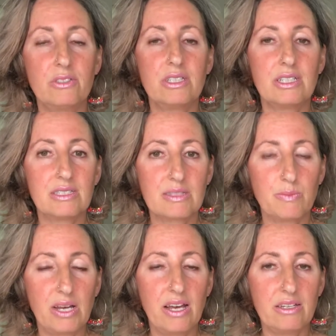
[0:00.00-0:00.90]
and
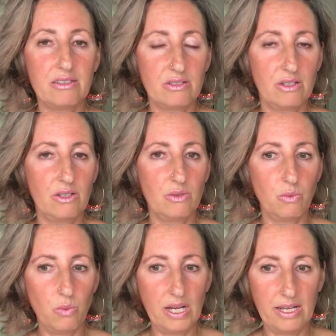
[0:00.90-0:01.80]
inspired
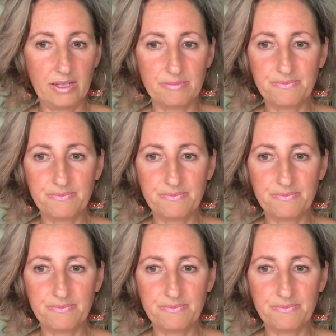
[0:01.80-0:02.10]
way.